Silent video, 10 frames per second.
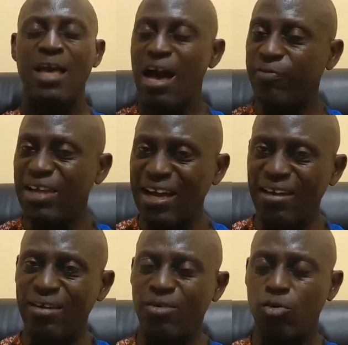After
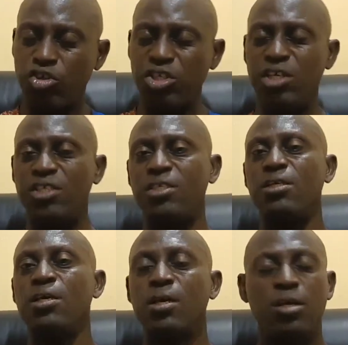crushing it,
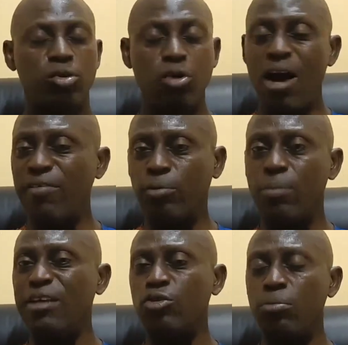you don't have
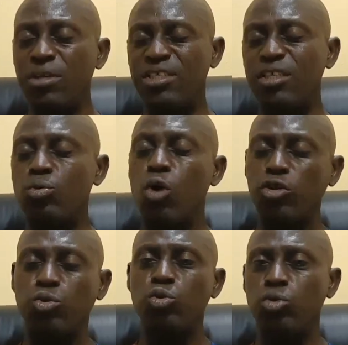equipment to mix it.
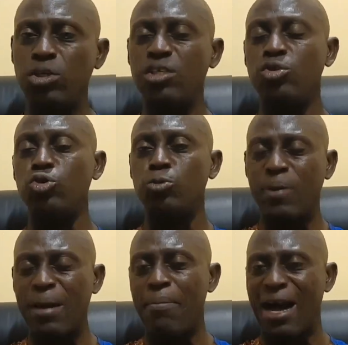What you do is you
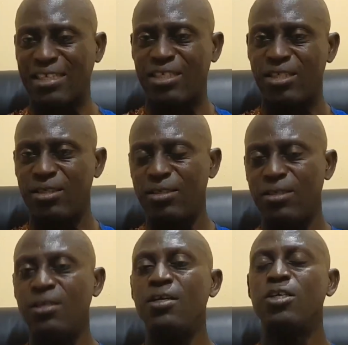spray mat,
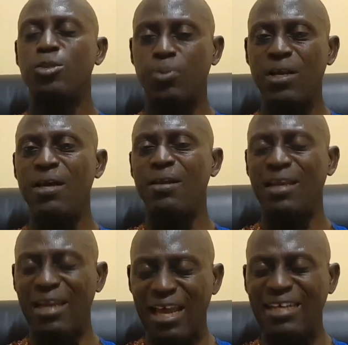spray
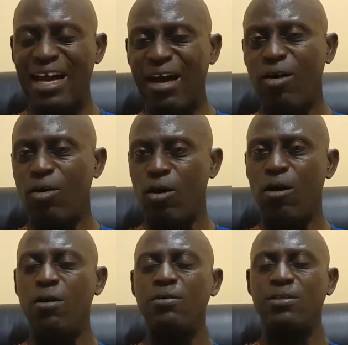leather
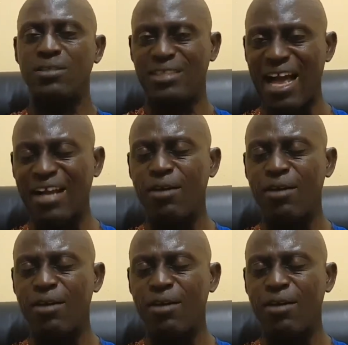or sack